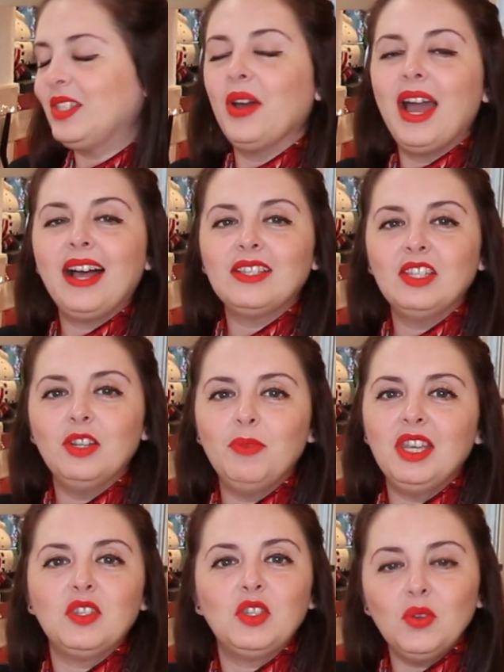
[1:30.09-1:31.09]
So it has to
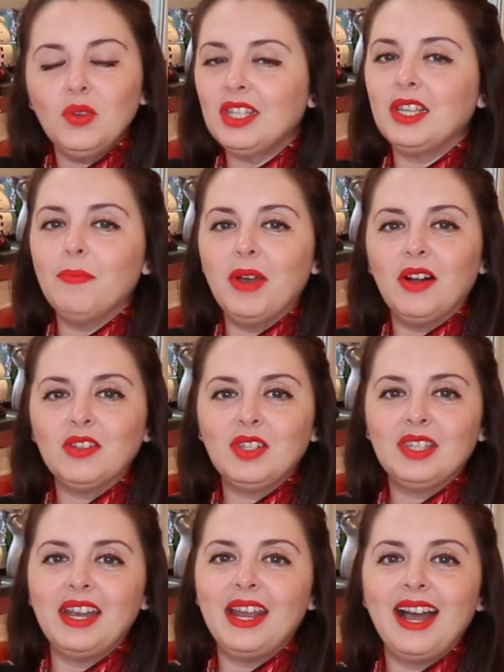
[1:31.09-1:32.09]
be as soon as it melts
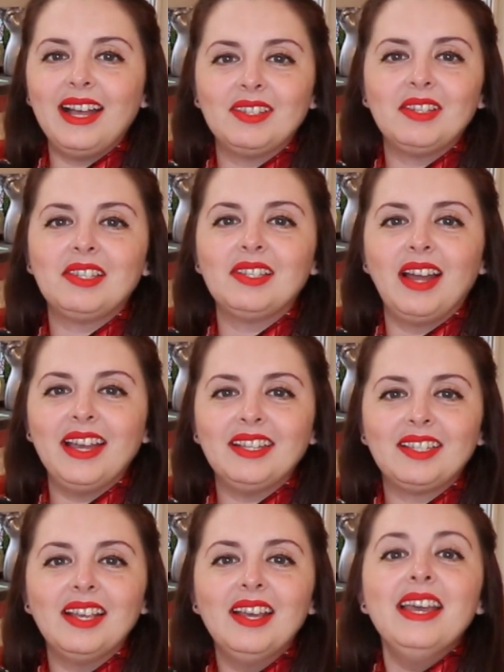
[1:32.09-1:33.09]
that it has this
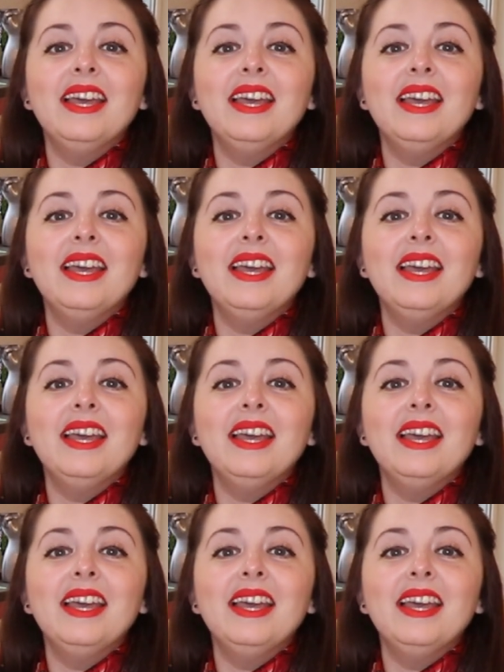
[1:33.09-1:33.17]
nice